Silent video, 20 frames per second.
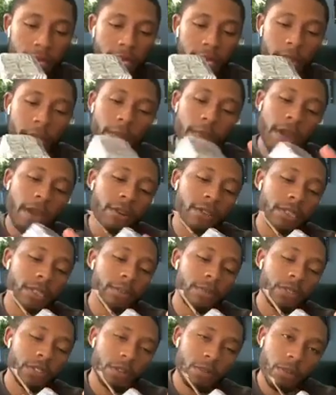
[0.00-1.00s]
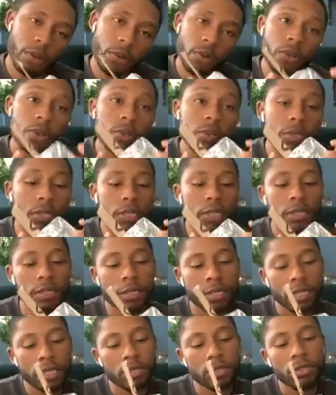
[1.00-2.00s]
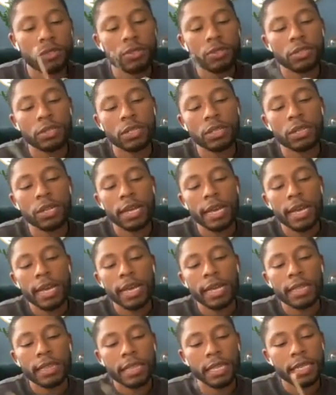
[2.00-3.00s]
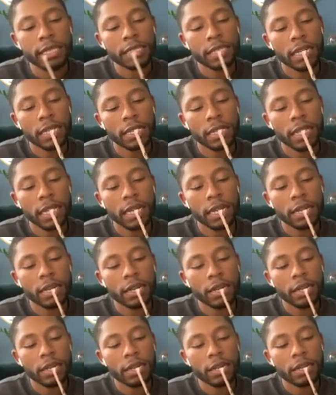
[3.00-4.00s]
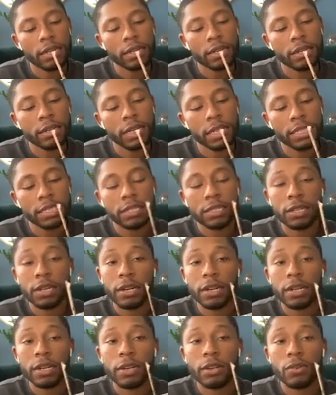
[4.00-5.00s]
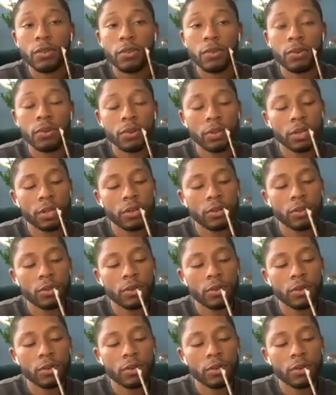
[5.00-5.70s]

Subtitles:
and power some of its motors and its sensors and things like that necessary on